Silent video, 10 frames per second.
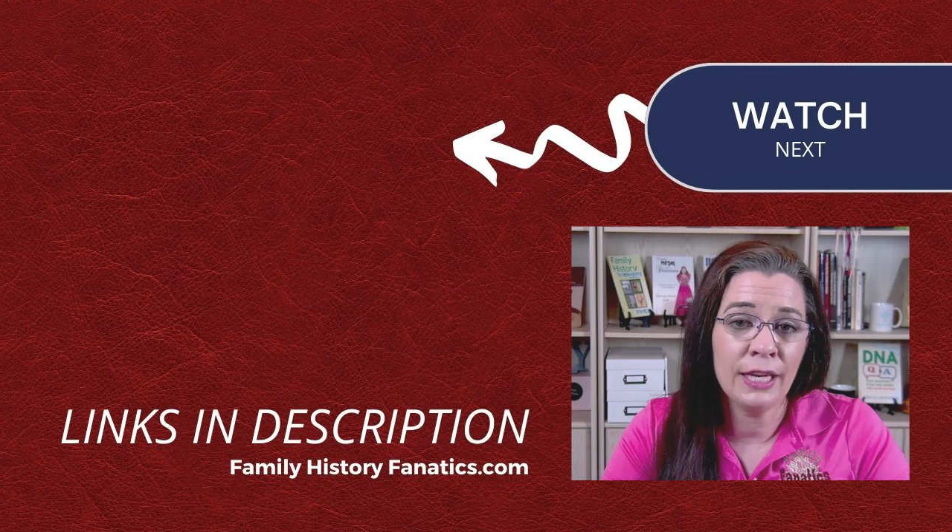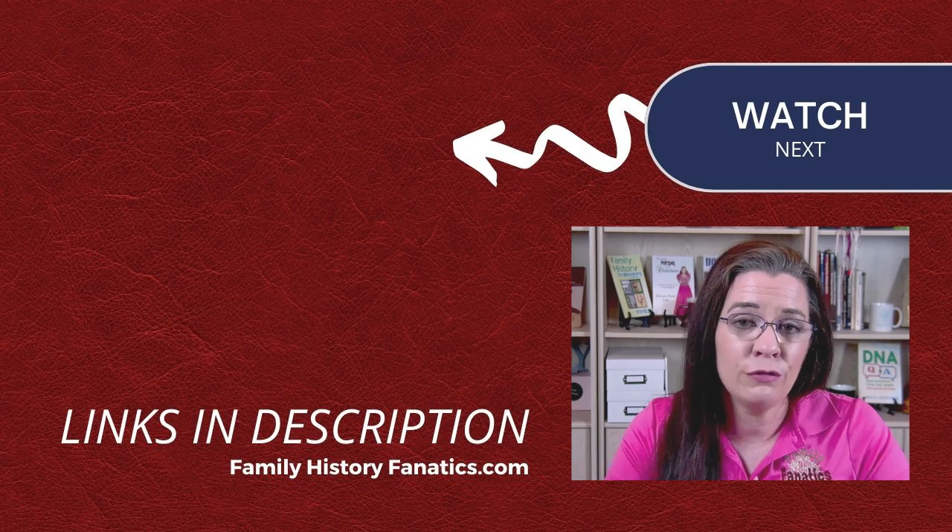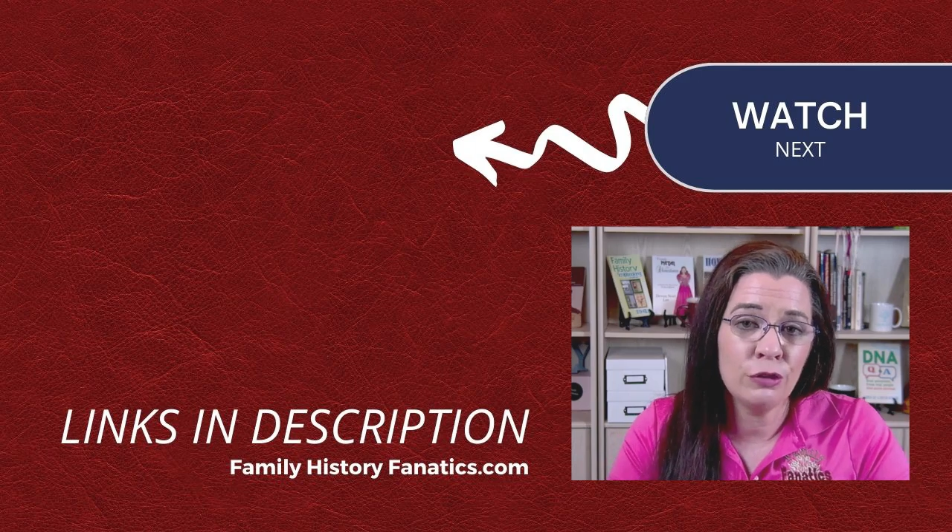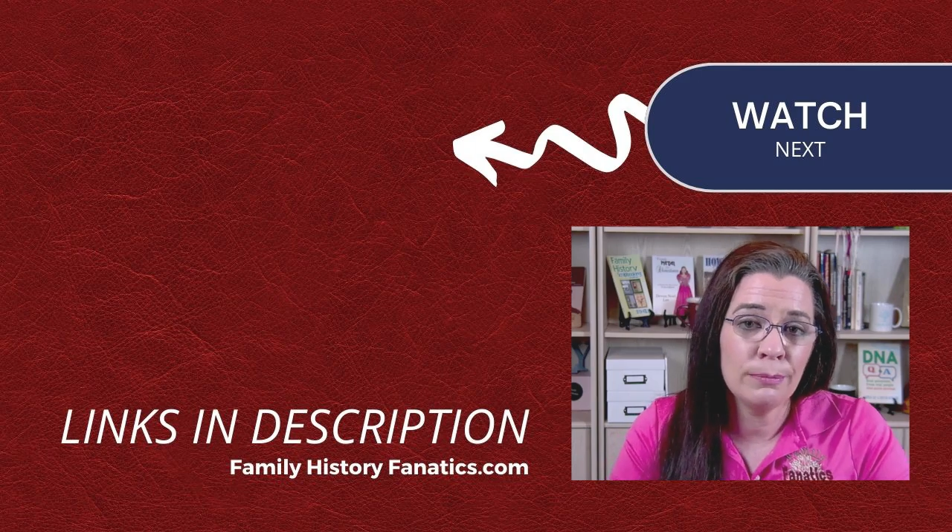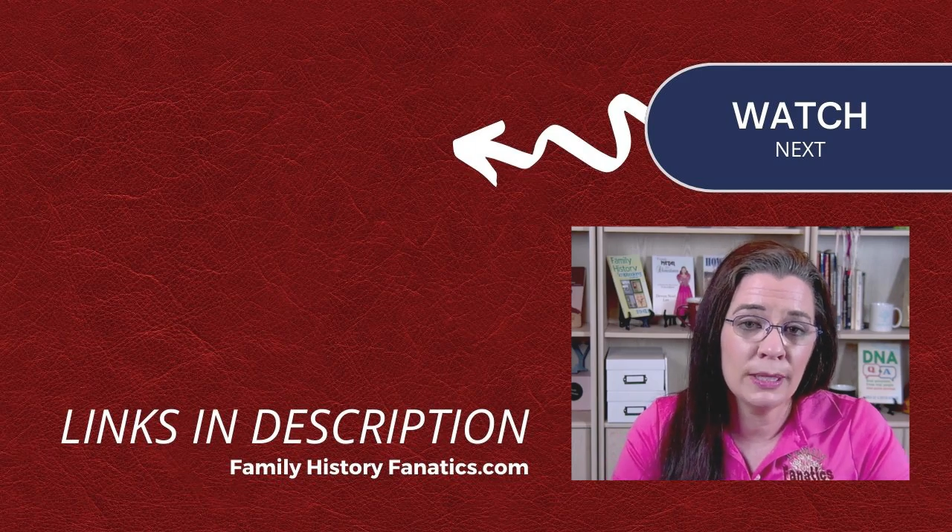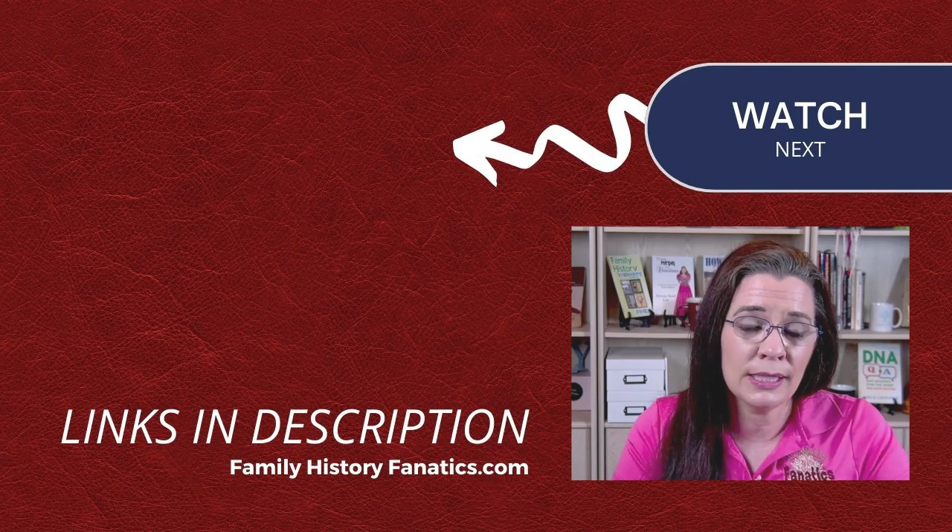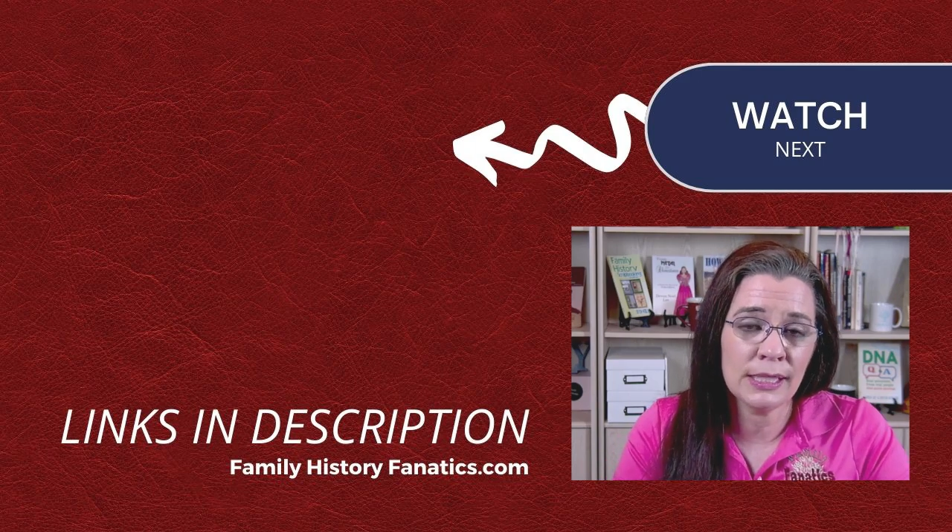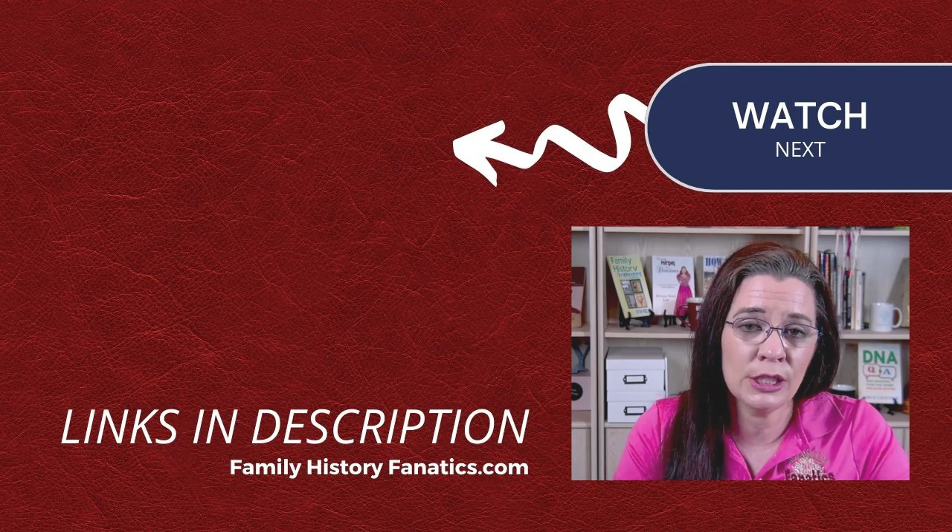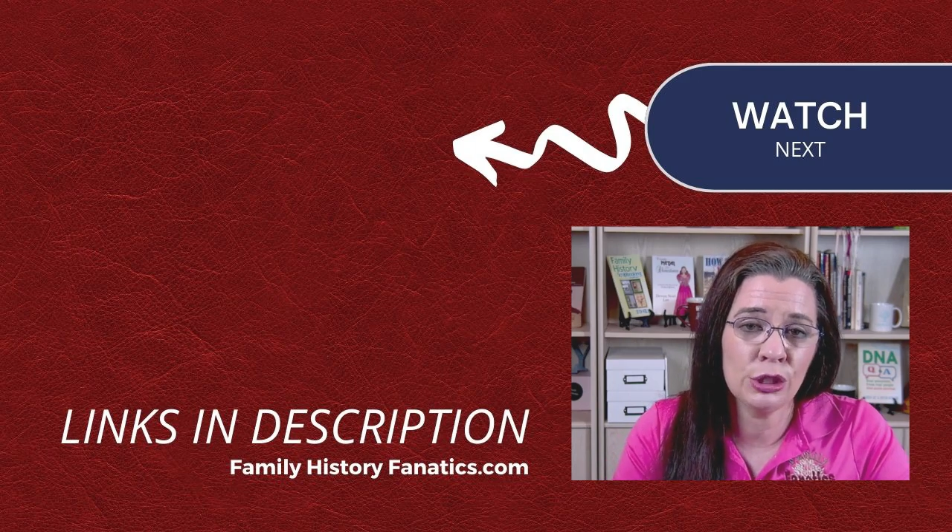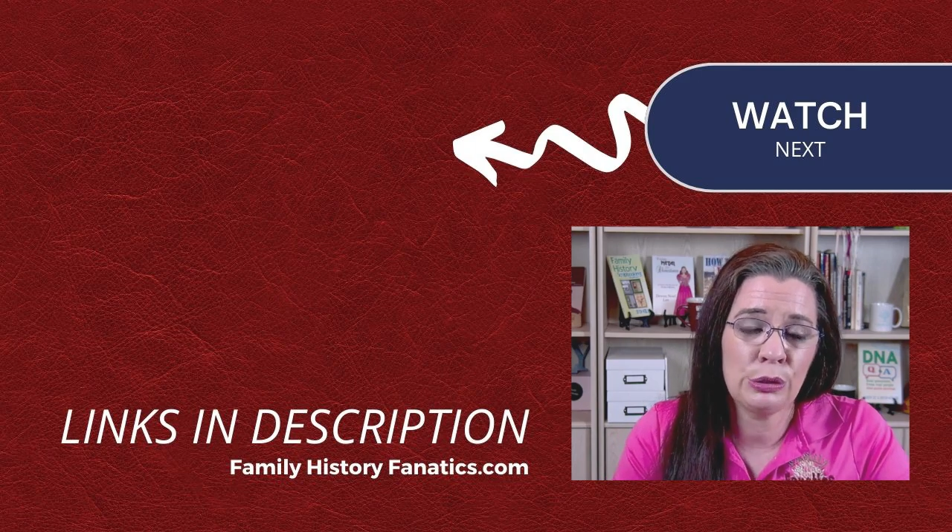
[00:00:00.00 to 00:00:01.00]
And if you
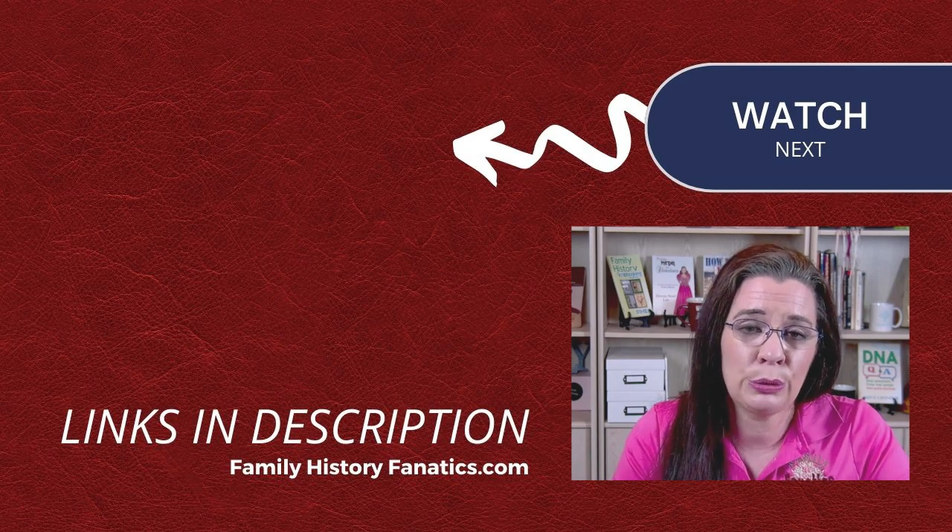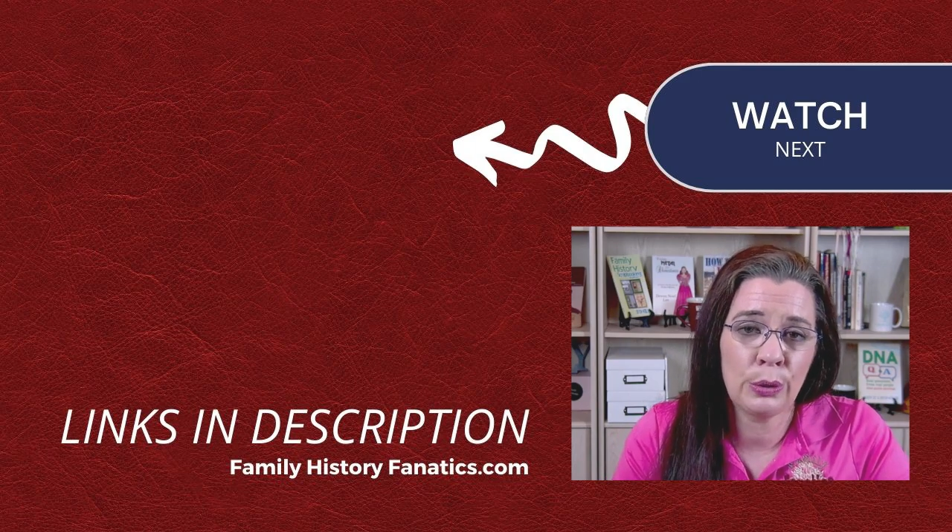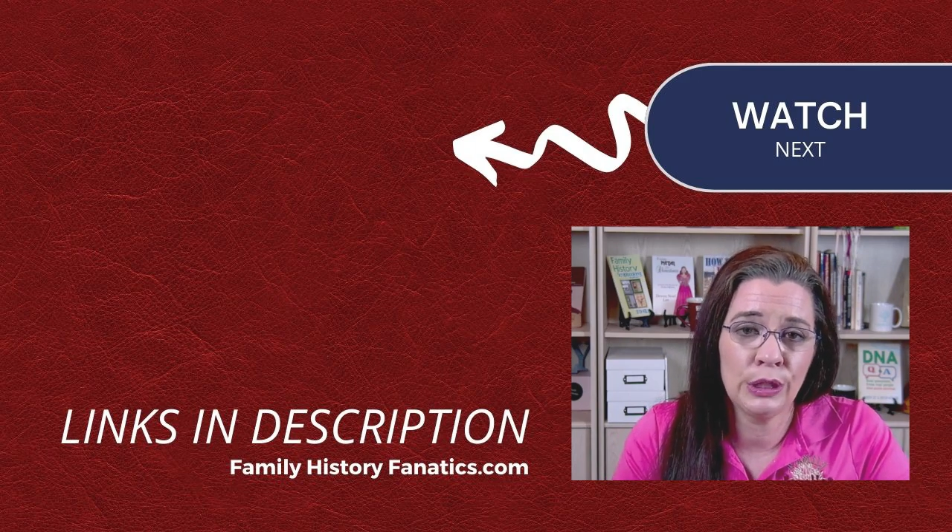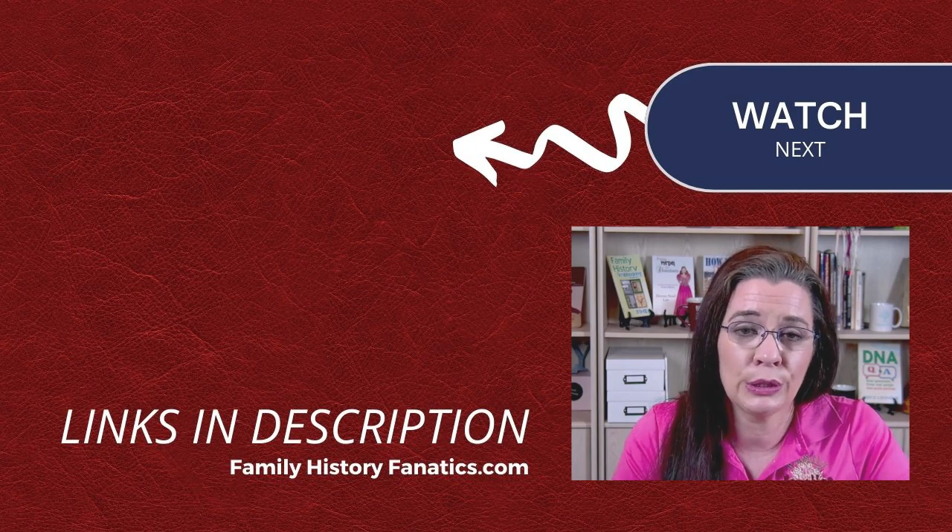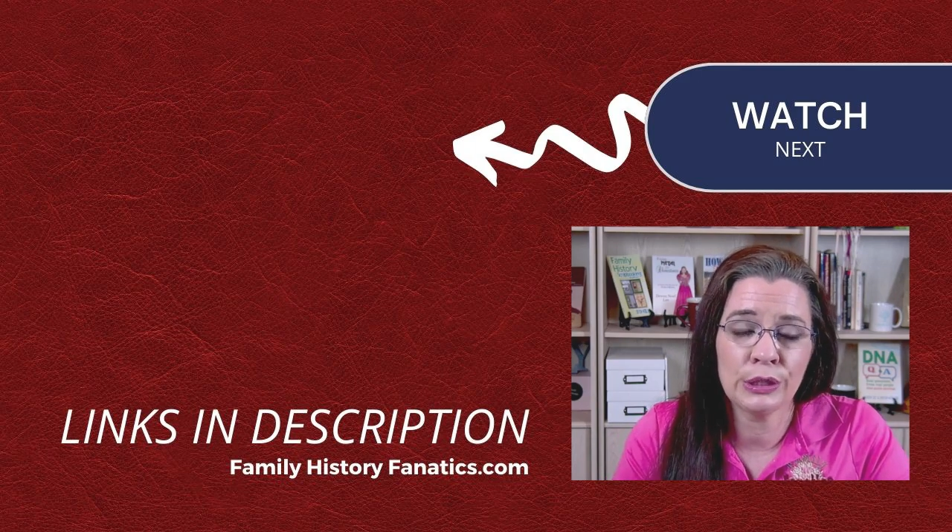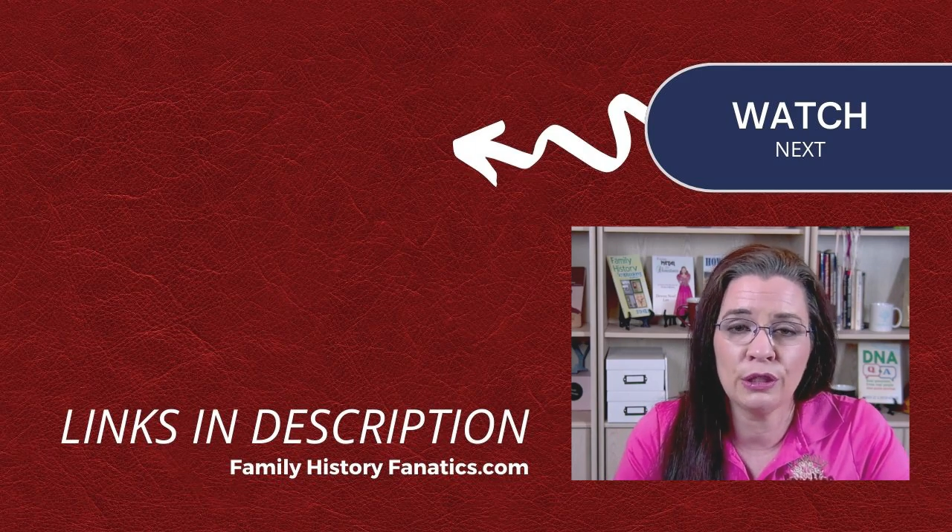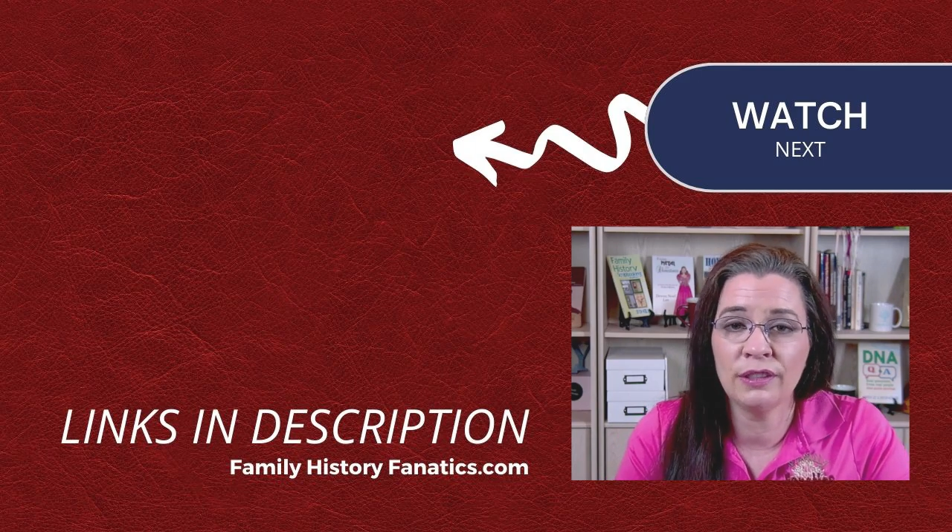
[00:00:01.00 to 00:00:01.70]
missed the tutorials